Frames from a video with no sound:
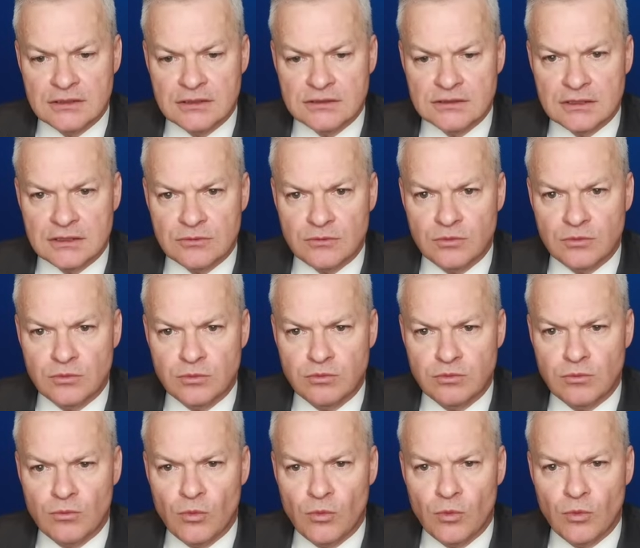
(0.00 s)
So
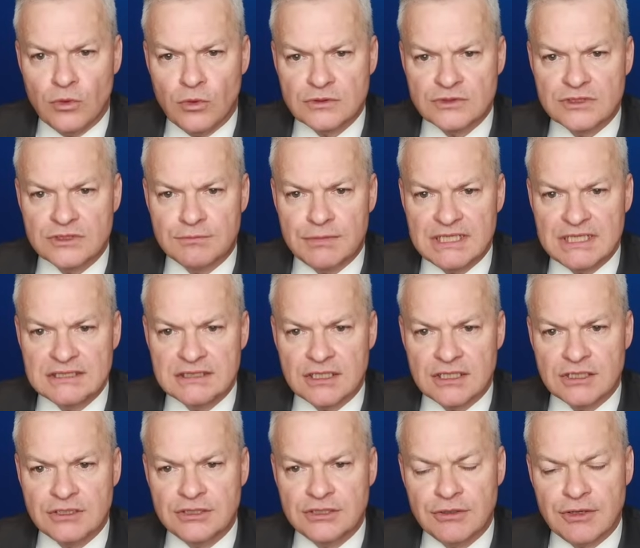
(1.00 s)
what's the best I
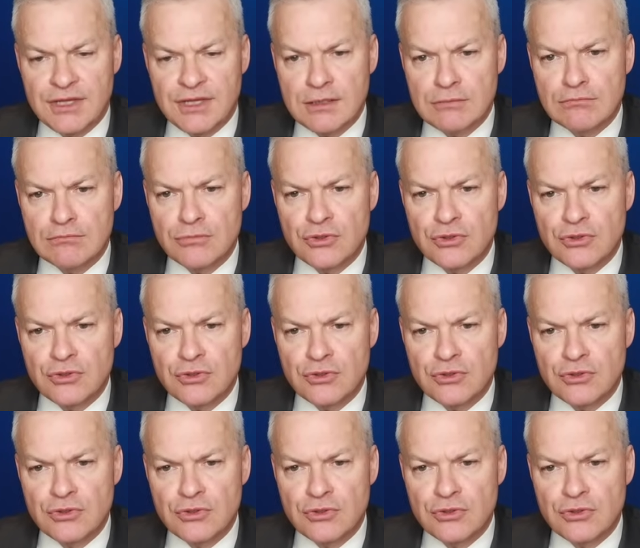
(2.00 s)
could do? I think